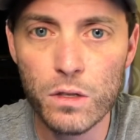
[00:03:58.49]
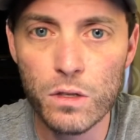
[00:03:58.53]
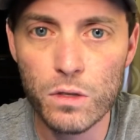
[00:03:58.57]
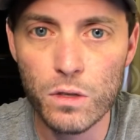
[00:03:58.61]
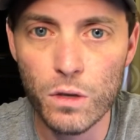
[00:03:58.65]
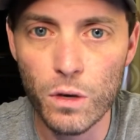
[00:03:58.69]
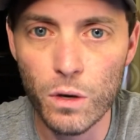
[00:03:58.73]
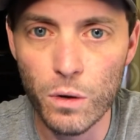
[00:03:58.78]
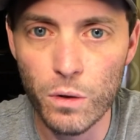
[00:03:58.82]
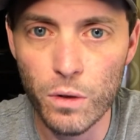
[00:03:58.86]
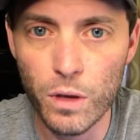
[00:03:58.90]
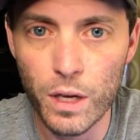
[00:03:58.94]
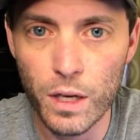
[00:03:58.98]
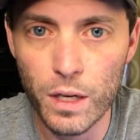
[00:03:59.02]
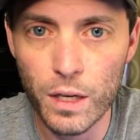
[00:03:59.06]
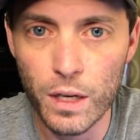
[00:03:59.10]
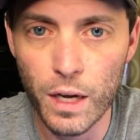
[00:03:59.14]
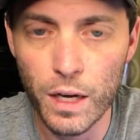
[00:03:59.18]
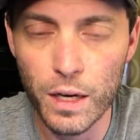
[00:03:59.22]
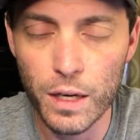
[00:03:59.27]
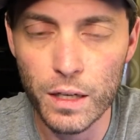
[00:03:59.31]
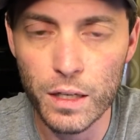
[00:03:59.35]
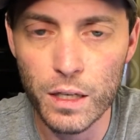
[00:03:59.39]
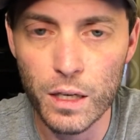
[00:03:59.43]
So they
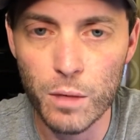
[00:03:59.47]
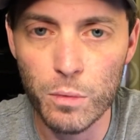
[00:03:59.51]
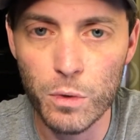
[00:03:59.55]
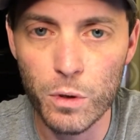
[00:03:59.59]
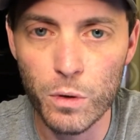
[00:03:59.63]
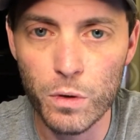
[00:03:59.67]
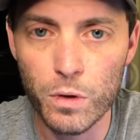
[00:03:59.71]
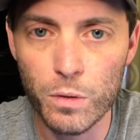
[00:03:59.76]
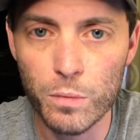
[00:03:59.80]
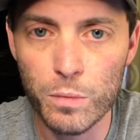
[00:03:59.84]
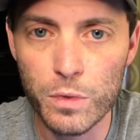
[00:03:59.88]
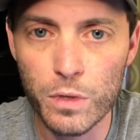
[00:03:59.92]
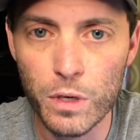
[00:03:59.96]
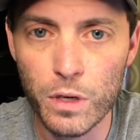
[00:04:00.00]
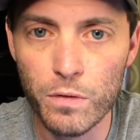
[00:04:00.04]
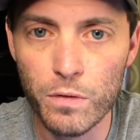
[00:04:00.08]
kind of keep you and observe